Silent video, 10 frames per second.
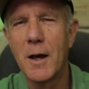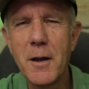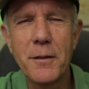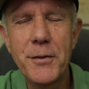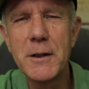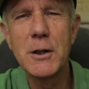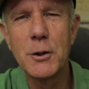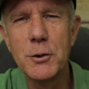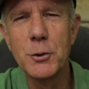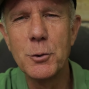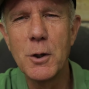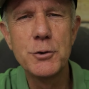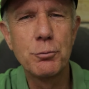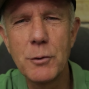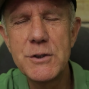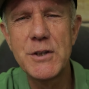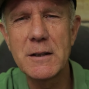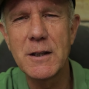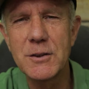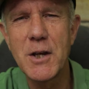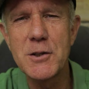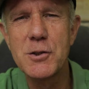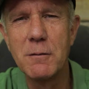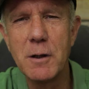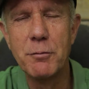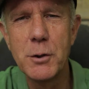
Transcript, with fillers: Another thing you can do is reset the attention of your